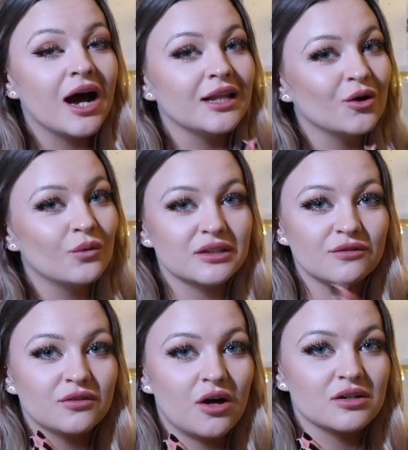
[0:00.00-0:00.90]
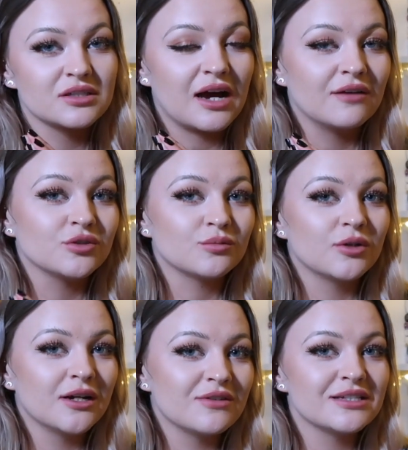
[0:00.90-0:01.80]
along with the vlogs that I've done
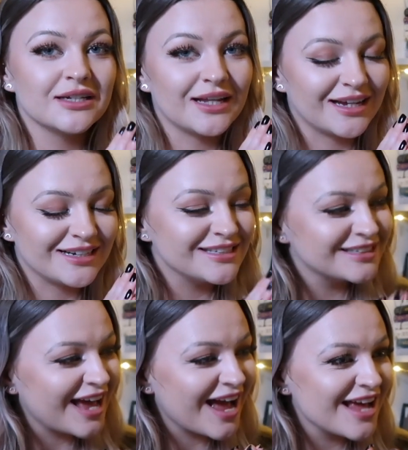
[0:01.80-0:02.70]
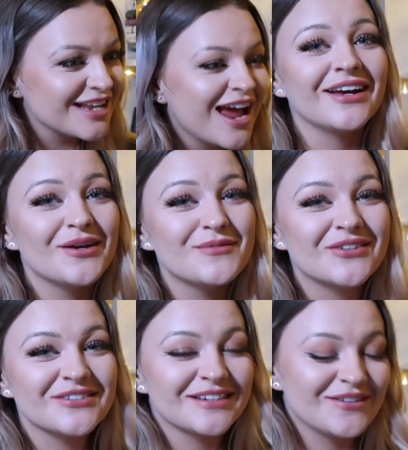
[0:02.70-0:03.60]
previously like I said I hope
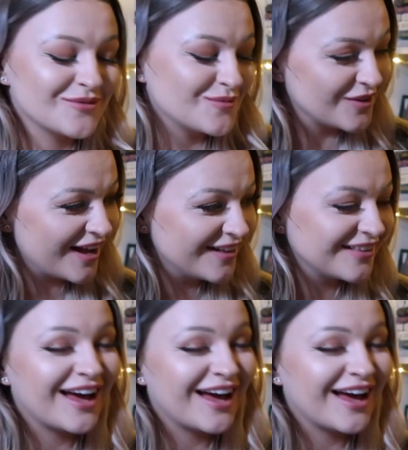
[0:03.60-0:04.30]
you're all safe and well